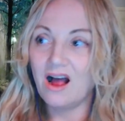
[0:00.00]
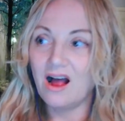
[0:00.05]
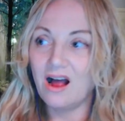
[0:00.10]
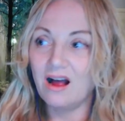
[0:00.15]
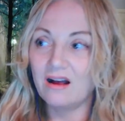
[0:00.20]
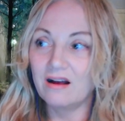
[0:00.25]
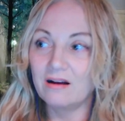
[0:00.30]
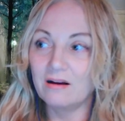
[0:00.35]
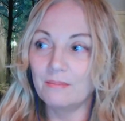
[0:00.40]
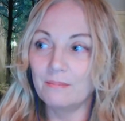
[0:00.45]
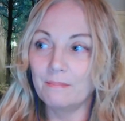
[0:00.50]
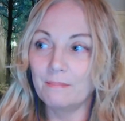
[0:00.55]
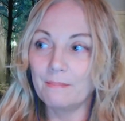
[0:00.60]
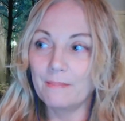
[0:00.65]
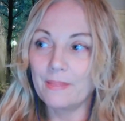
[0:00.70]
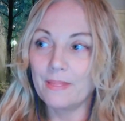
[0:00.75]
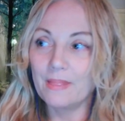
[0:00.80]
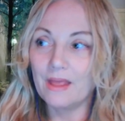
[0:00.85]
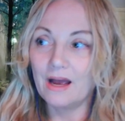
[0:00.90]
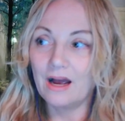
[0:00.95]

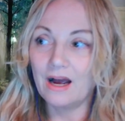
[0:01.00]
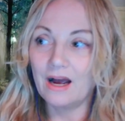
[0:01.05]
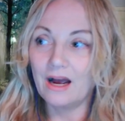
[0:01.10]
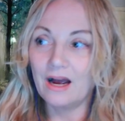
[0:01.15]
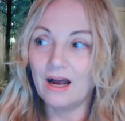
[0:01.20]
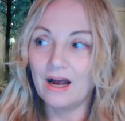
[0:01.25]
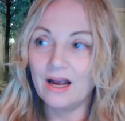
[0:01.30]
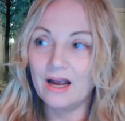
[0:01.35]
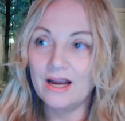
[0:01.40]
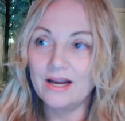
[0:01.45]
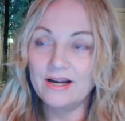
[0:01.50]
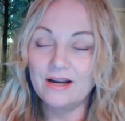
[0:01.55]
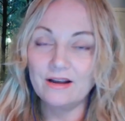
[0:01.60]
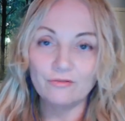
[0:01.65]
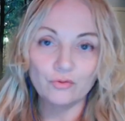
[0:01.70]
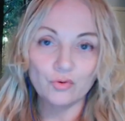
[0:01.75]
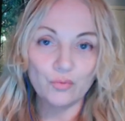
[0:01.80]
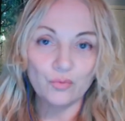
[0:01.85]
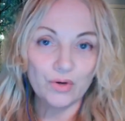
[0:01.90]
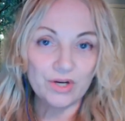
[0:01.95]
I
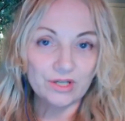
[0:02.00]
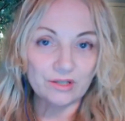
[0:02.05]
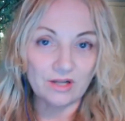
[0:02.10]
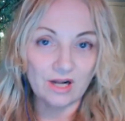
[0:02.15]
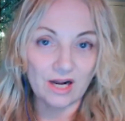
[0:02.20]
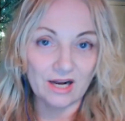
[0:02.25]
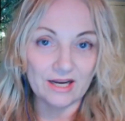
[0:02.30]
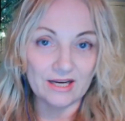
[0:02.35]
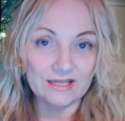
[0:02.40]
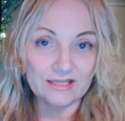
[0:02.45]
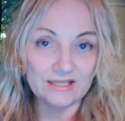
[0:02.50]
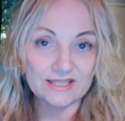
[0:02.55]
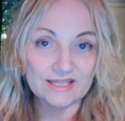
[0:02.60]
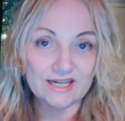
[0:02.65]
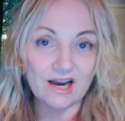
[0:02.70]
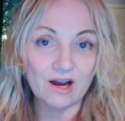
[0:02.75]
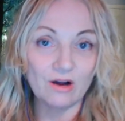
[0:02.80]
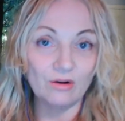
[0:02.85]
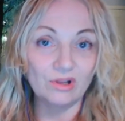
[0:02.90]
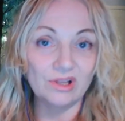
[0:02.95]
never realized
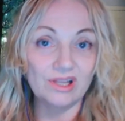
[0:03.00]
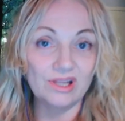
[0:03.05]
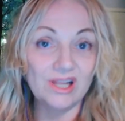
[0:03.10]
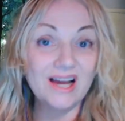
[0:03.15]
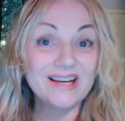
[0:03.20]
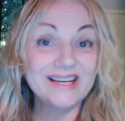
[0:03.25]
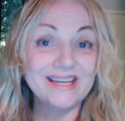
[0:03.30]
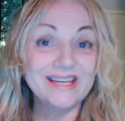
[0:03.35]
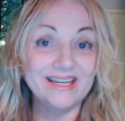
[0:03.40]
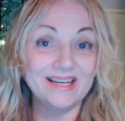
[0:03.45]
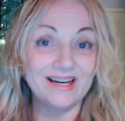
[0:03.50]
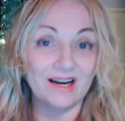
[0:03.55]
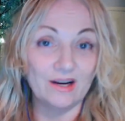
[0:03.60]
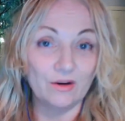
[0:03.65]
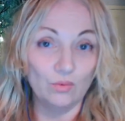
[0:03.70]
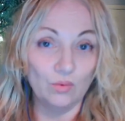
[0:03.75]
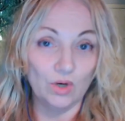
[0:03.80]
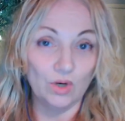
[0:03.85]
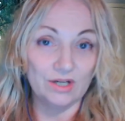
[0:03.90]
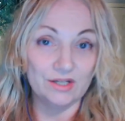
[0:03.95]
how lucky I
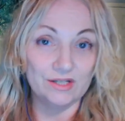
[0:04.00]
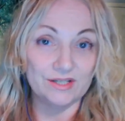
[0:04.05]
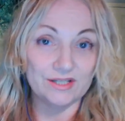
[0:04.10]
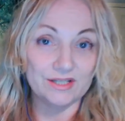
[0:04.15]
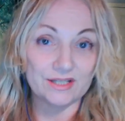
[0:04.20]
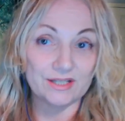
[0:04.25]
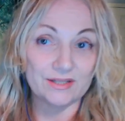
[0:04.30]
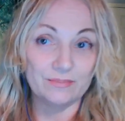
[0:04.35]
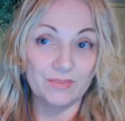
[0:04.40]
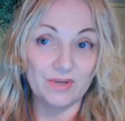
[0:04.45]
was